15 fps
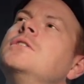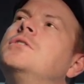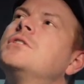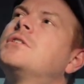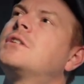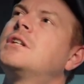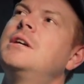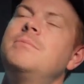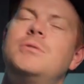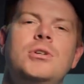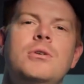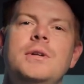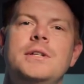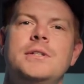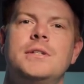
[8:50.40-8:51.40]
just keep
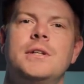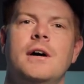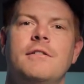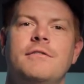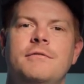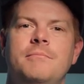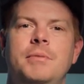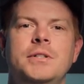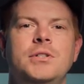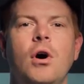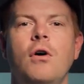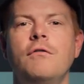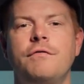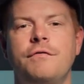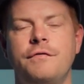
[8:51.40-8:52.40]
shooting stuff, but
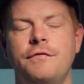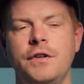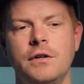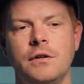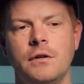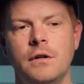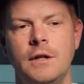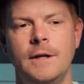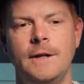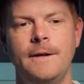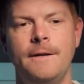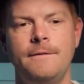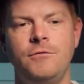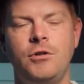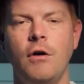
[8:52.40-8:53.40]
don't feel
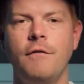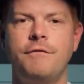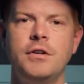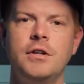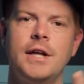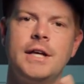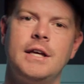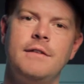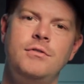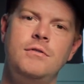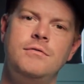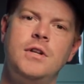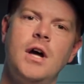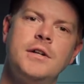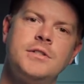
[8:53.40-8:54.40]
don't feel like if
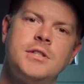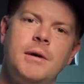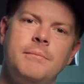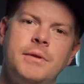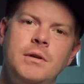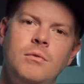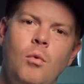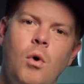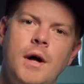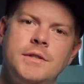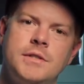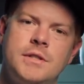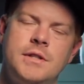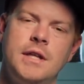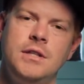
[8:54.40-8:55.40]
you've done something
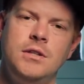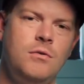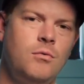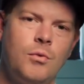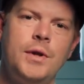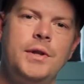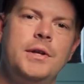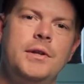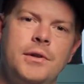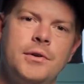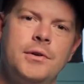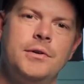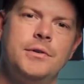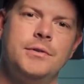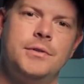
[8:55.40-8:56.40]
once that you really
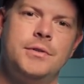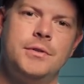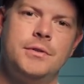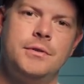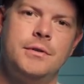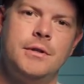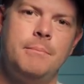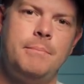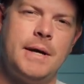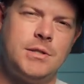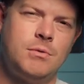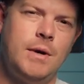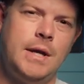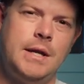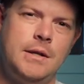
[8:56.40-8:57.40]
learned the
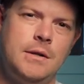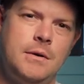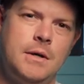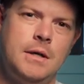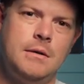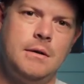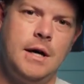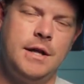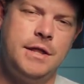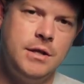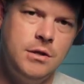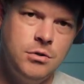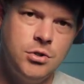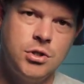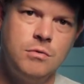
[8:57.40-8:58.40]
best way to do it. I think
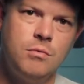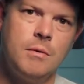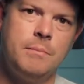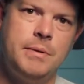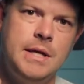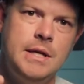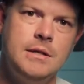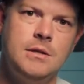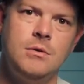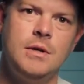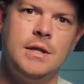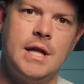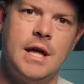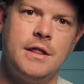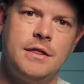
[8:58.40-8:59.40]
you should repeat
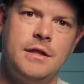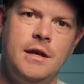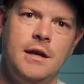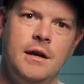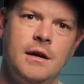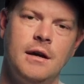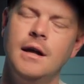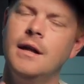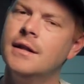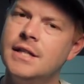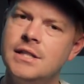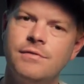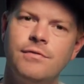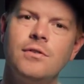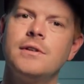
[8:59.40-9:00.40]
doing that thing, at
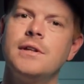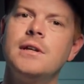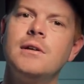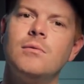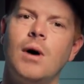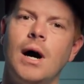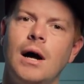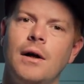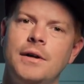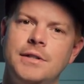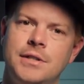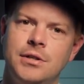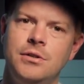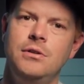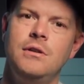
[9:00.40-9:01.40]
least for a little while,
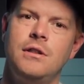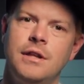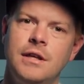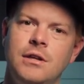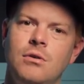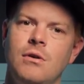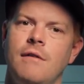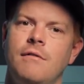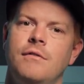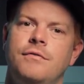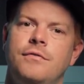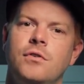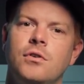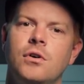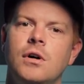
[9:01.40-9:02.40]
until you think you have a
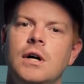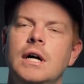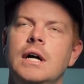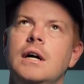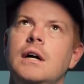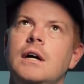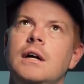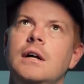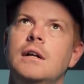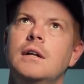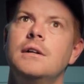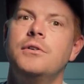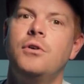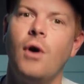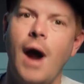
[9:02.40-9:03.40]
full
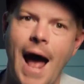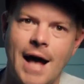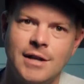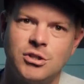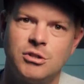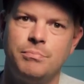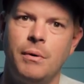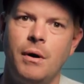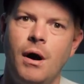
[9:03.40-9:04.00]
grasp